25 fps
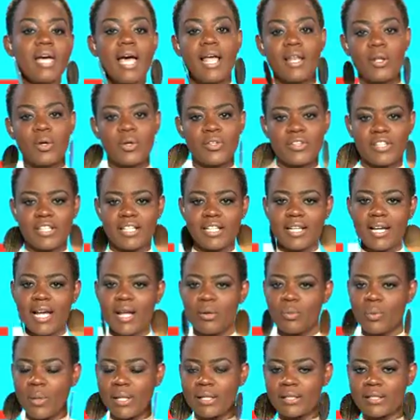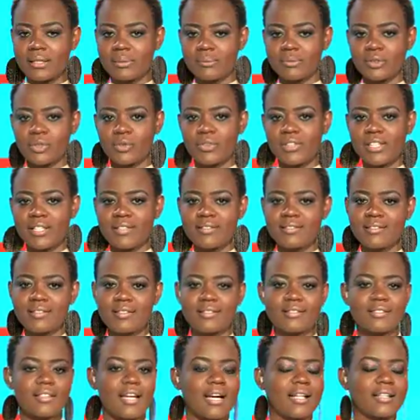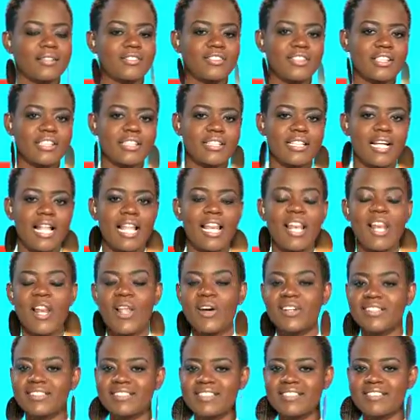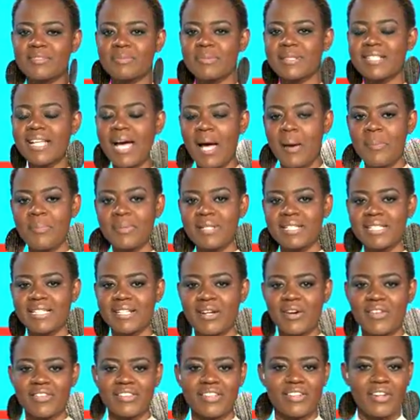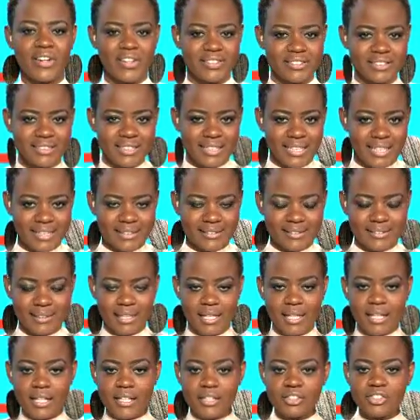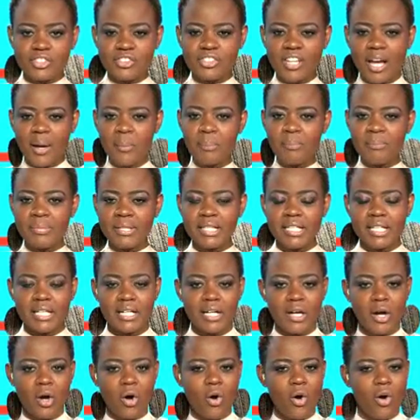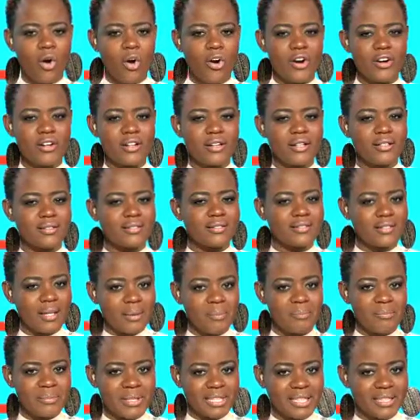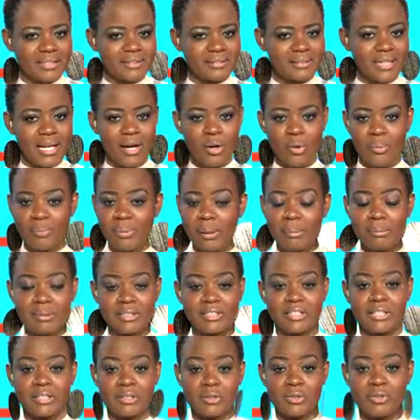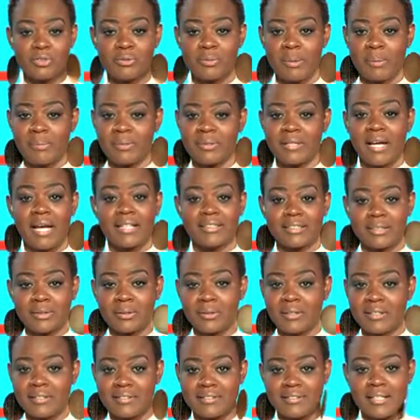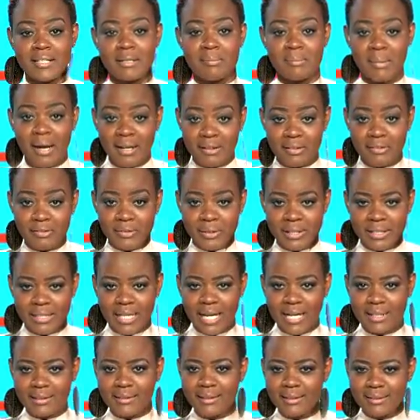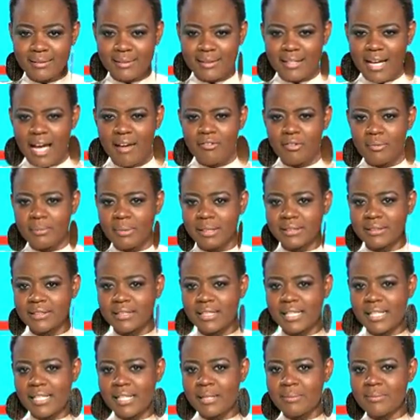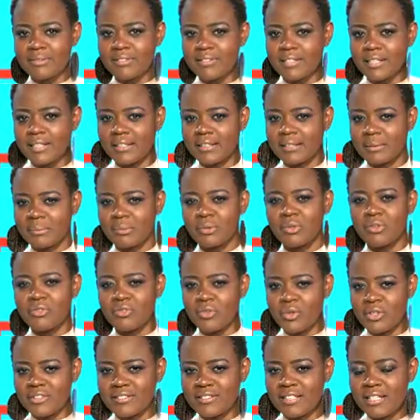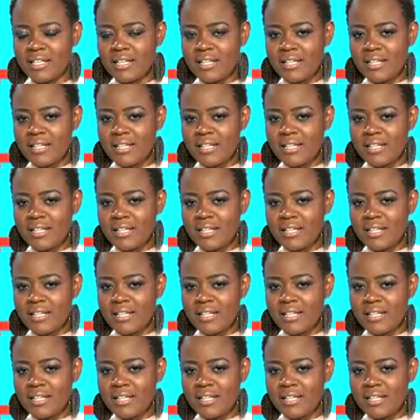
Hello there and welcome to This is Culture. A lot has been happening on the continent. Zambia now publishing newspaper articles in Mandarin, and the government claims that the move was